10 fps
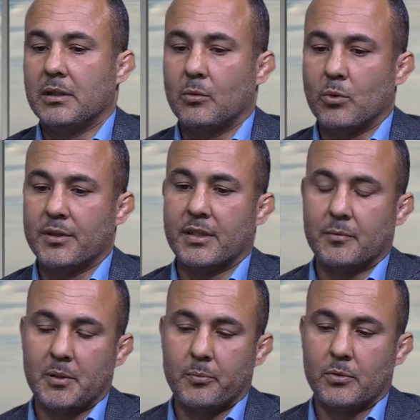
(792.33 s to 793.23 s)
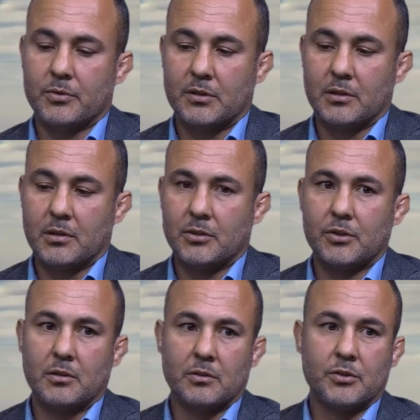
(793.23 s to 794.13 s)
And one thing people sh- uh,
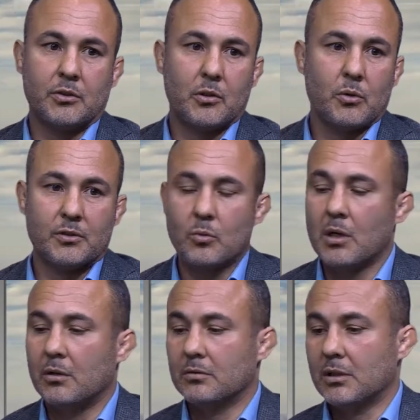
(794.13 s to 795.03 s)
should should know as well,